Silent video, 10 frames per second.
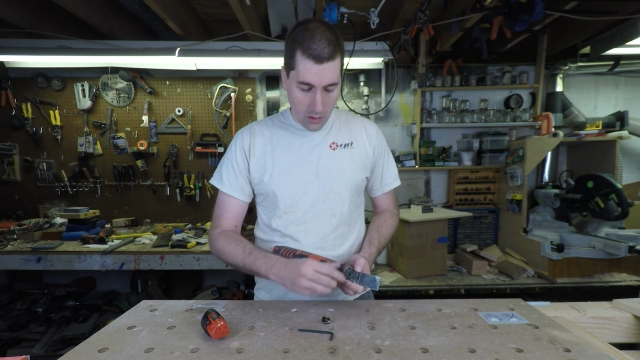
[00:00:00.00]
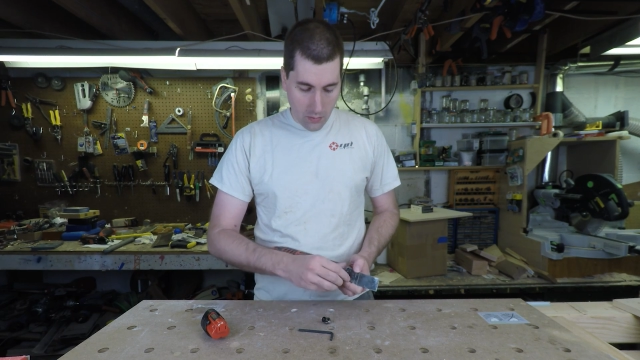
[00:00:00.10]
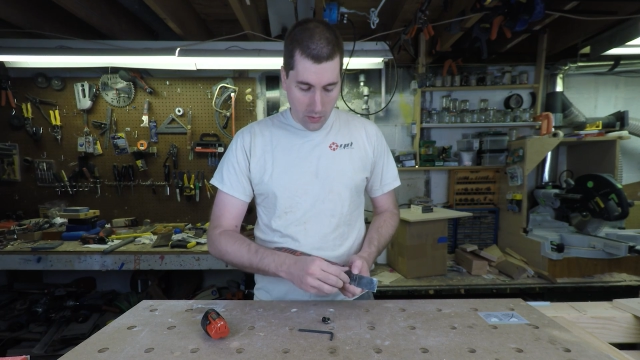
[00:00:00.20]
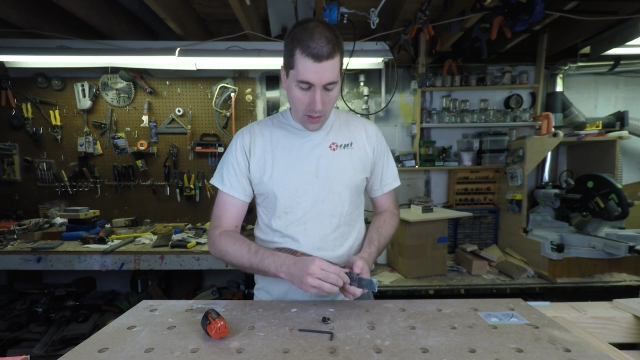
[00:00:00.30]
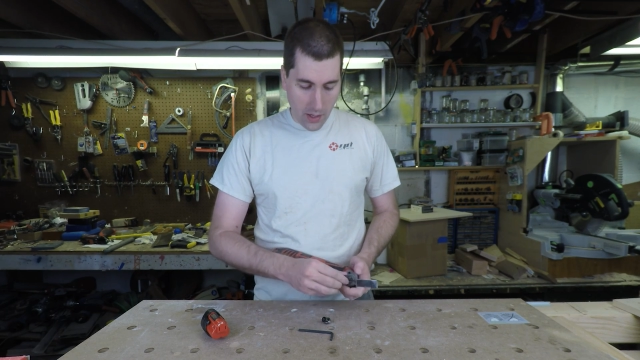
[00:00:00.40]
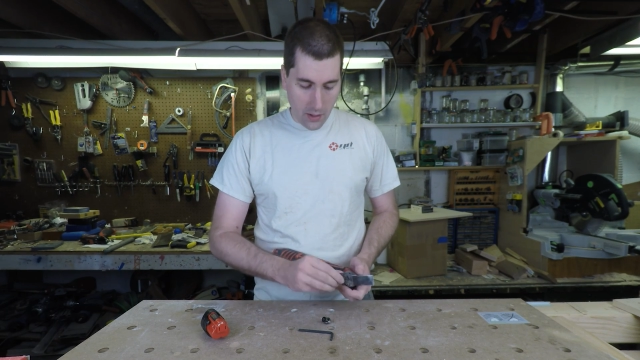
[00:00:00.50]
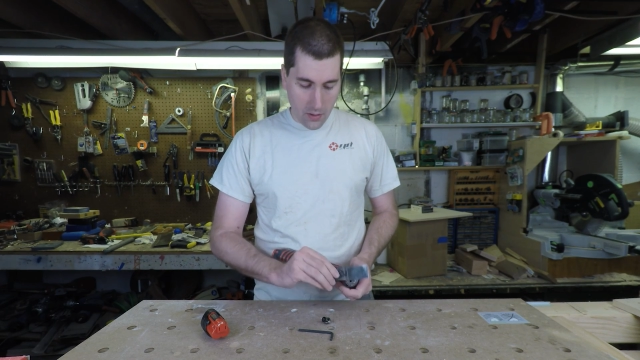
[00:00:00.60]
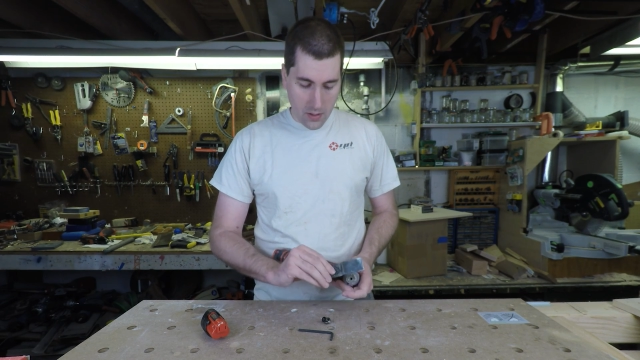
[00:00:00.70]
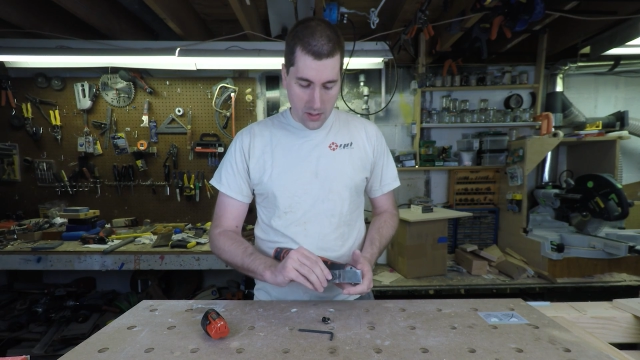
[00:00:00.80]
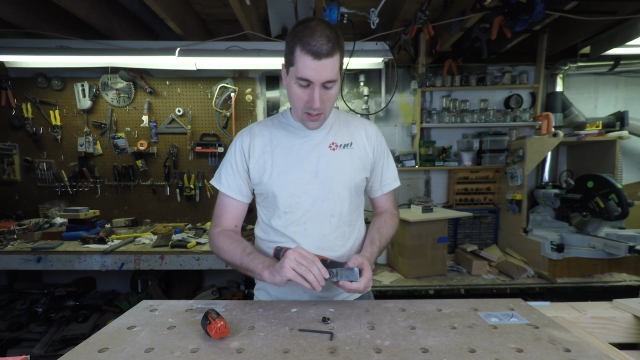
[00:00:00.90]
With that out, you
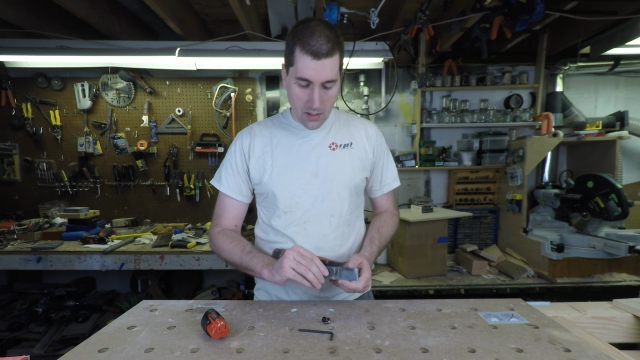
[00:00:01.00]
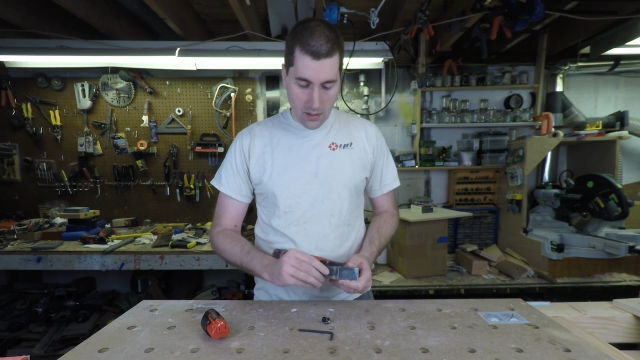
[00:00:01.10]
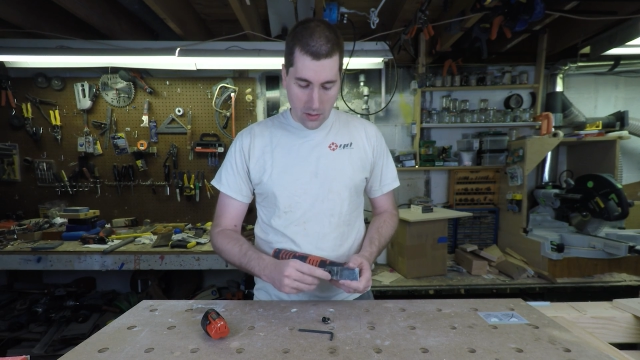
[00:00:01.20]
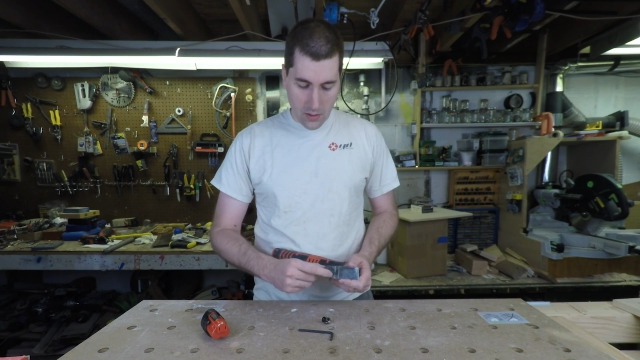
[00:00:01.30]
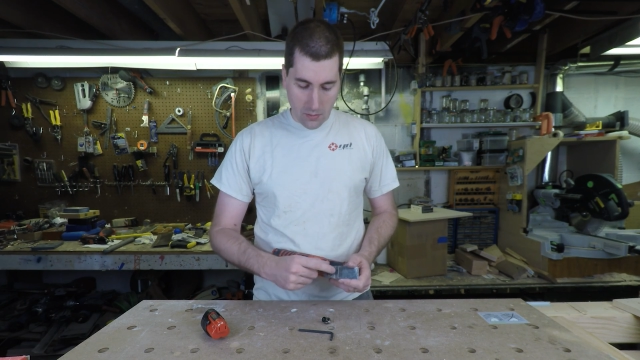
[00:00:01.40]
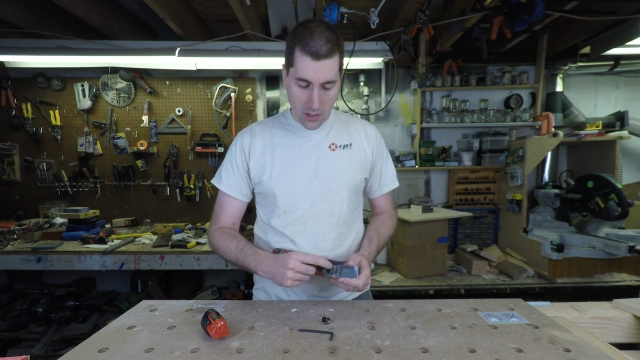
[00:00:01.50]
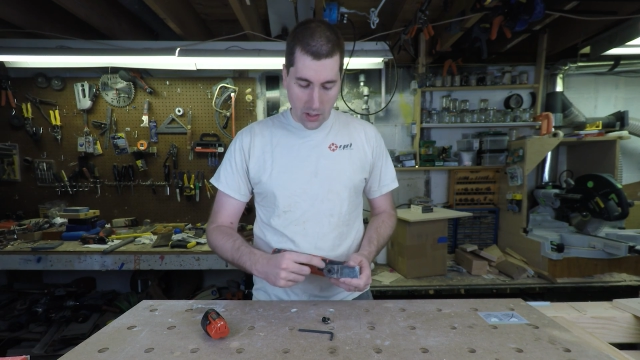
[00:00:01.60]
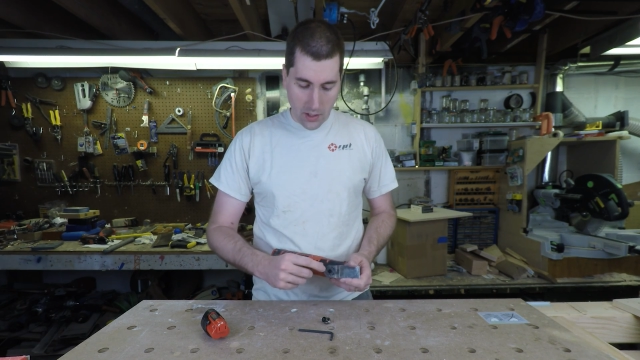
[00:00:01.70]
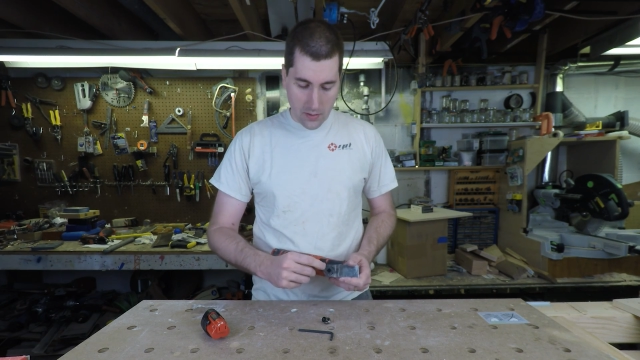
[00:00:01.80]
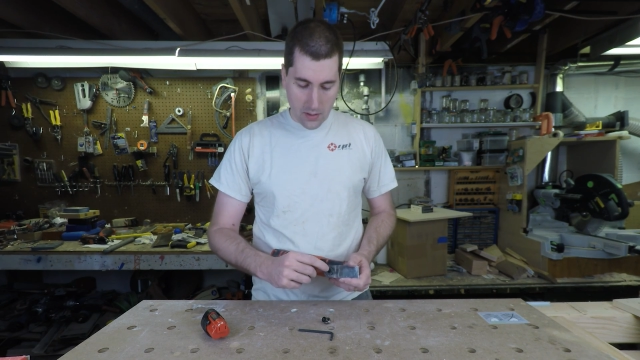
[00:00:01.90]
can see that there's some
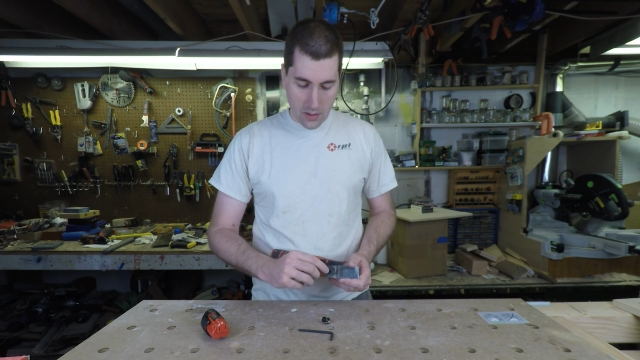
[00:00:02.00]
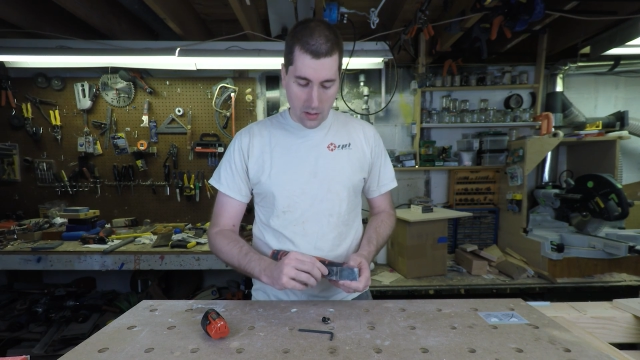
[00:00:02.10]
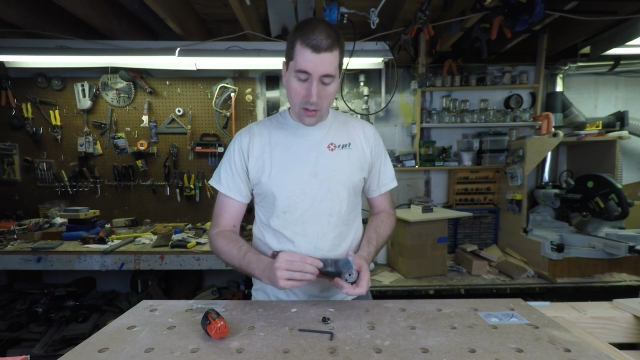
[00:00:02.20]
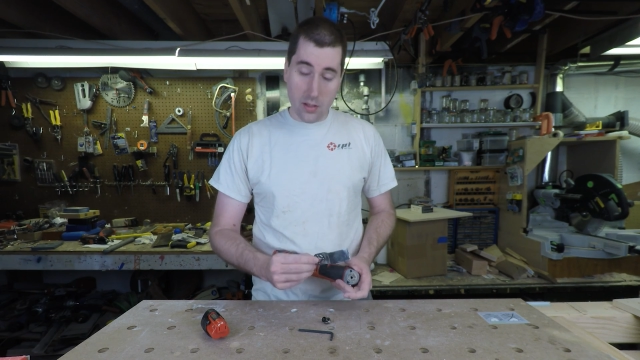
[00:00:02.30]
cutouts in.